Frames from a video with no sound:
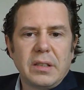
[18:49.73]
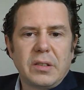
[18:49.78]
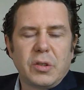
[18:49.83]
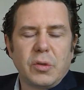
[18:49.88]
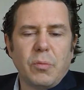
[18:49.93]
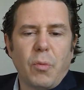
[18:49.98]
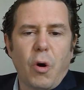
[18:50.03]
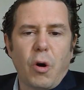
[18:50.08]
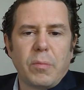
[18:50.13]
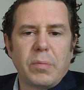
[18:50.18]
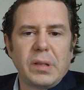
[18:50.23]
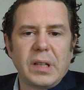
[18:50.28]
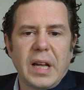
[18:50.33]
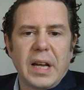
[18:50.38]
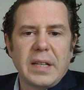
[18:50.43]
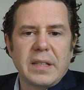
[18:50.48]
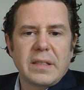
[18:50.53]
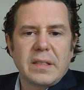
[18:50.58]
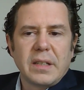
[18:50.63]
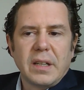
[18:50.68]
to
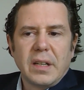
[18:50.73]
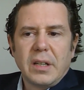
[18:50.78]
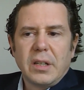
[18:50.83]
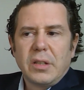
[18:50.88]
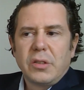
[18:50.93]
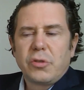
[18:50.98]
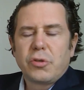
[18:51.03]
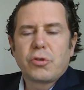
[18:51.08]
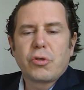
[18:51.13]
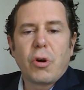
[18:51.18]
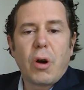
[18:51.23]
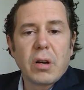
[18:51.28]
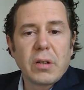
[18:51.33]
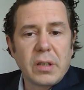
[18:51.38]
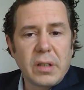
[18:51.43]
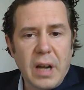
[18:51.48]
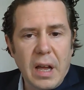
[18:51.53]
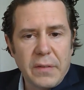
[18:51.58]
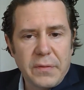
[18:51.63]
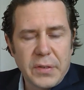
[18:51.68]
mobilize
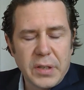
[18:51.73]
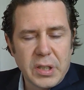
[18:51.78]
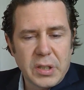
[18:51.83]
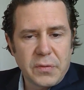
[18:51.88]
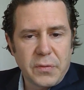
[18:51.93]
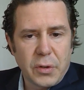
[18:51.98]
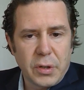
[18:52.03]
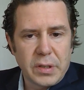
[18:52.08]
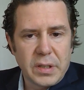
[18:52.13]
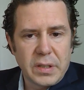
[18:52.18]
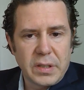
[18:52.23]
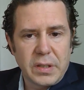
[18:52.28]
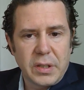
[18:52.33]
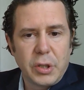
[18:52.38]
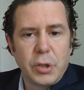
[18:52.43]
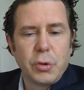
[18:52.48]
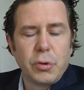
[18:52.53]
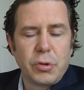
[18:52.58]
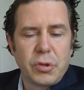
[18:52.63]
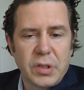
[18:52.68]
stronger efforts for this
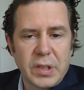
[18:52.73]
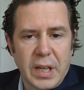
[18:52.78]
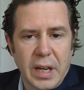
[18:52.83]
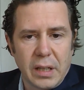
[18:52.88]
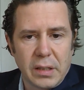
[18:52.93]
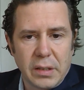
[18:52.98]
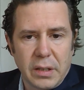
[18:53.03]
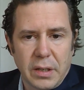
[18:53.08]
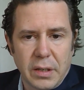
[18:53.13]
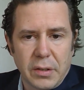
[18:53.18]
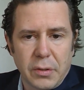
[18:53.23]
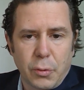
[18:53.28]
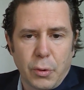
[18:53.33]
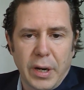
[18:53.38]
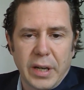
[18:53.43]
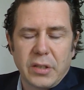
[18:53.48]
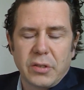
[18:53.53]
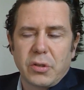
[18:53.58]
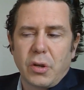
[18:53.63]
huge scale earthquake.